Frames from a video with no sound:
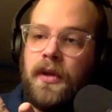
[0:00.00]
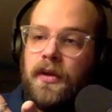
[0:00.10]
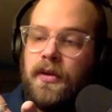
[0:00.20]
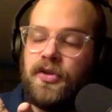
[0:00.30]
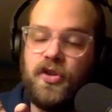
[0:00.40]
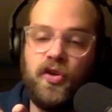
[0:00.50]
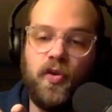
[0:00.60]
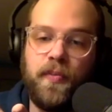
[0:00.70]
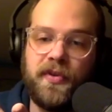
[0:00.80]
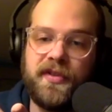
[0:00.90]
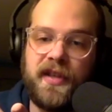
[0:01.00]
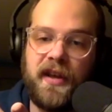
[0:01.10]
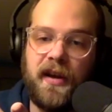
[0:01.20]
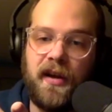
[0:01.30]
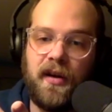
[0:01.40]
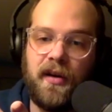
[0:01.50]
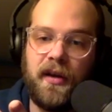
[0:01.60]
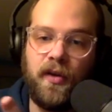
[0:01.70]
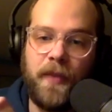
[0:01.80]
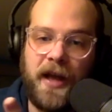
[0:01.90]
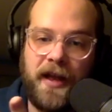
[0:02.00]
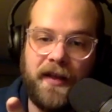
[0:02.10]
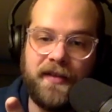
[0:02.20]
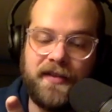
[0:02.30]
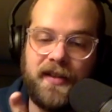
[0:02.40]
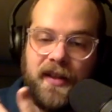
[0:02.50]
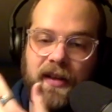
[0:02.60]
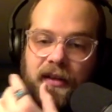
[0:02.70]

Shoop was there, Ill by Instinct.